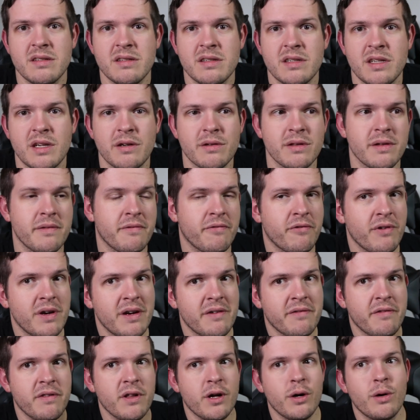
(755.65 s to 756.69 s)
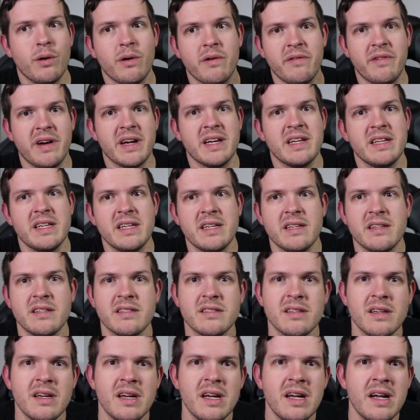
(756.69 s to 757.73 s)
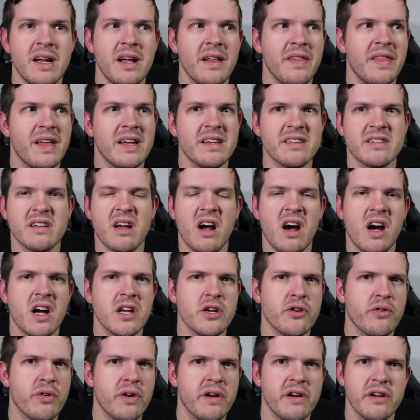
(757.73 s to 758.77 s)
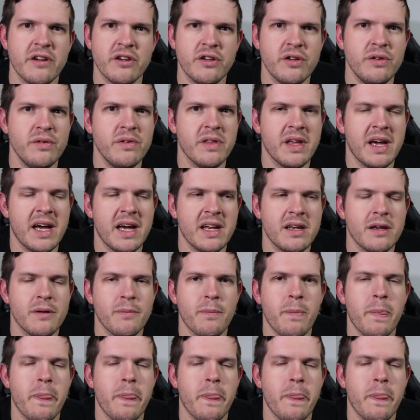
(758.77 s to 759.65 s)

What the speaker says: you know, and the free flow of ideas, that is contrary to that.